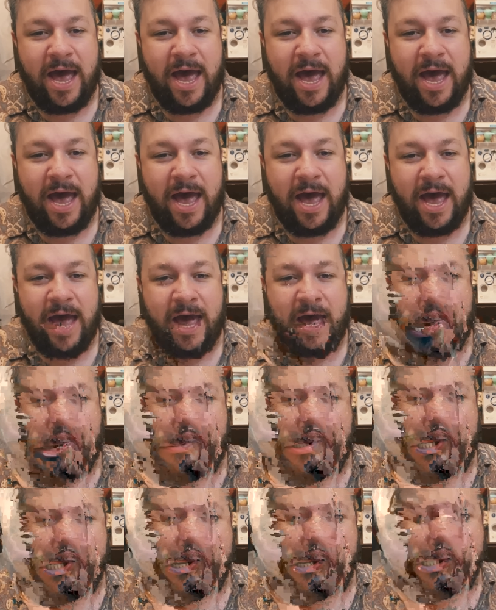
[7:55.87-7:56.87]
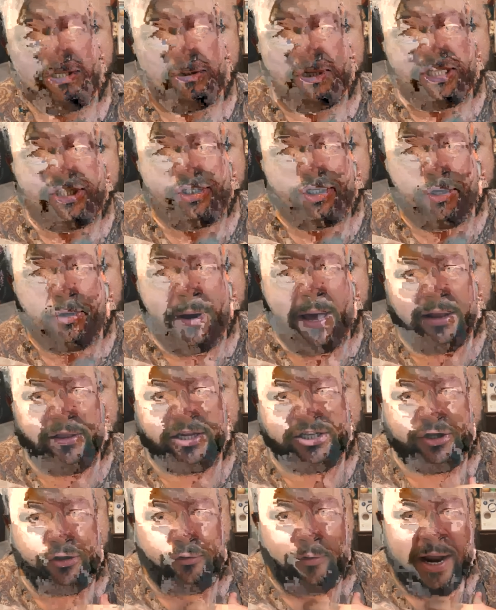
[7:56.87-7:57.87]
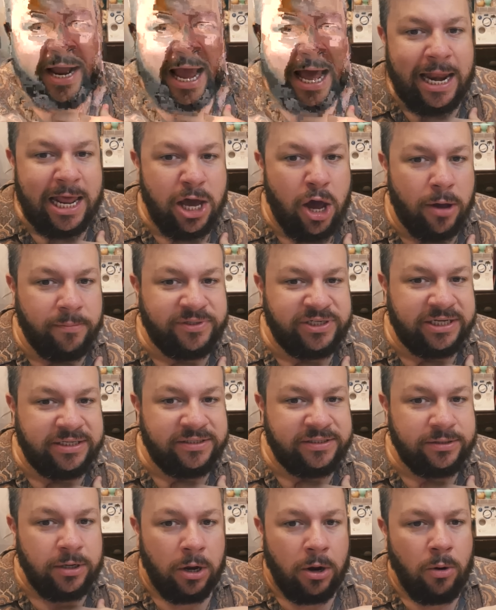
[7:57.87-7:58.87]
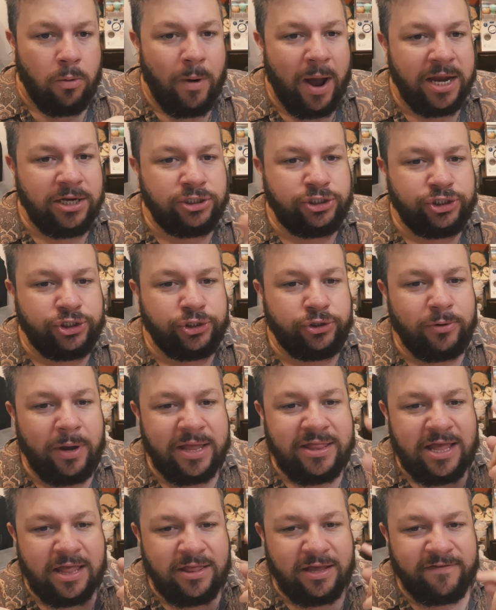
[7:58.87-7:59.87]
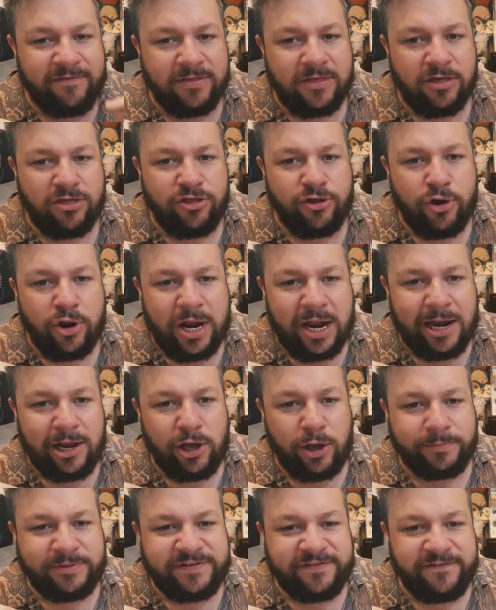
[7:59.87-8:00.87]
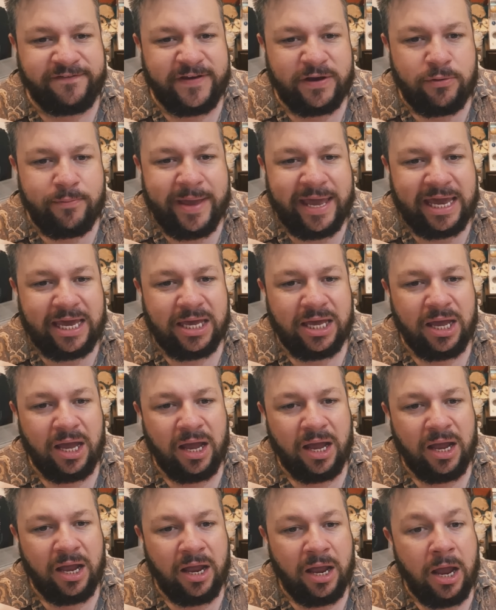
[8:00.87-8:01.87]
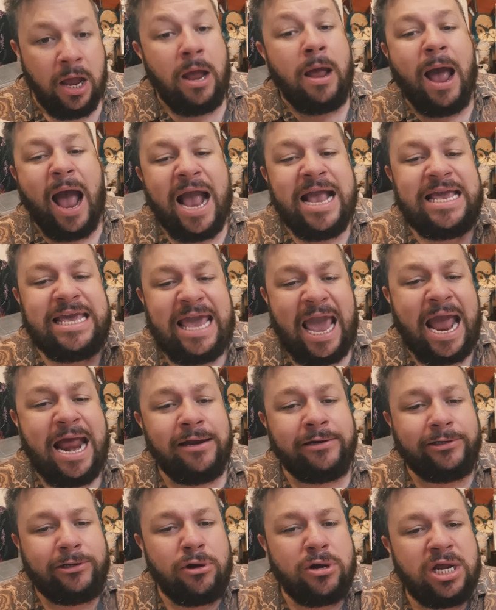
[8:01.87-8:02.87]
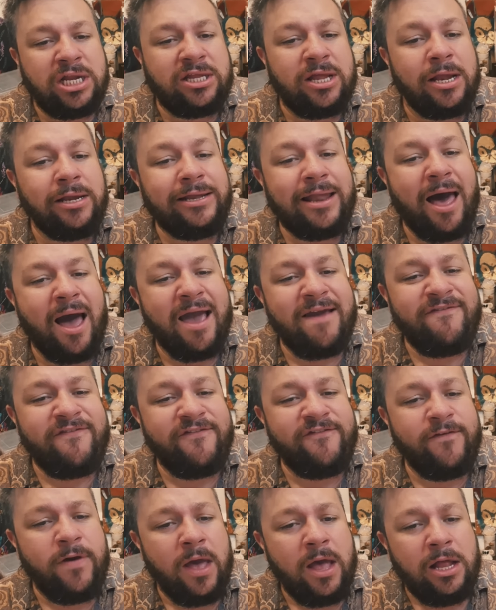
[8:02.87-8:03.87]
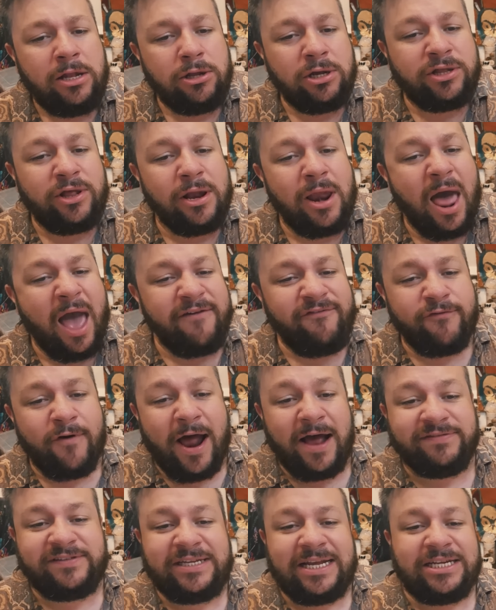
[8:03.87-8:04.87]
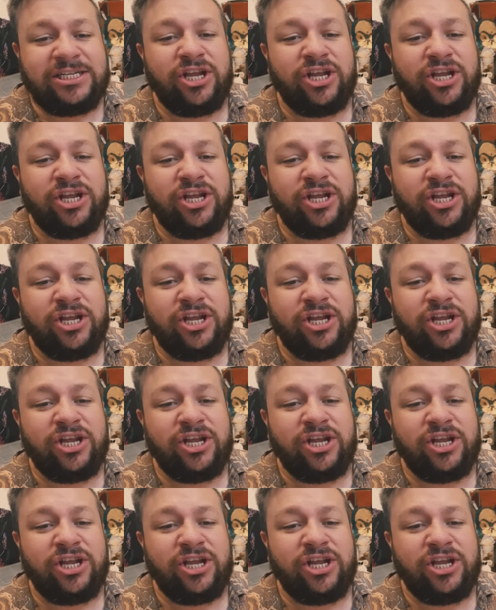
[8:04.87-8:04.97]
more helicopter shots. Look, there's two, there's three helicopters. One, two, and then the, the third helicopter filming. Again, look at the life, look at the life rafts. There's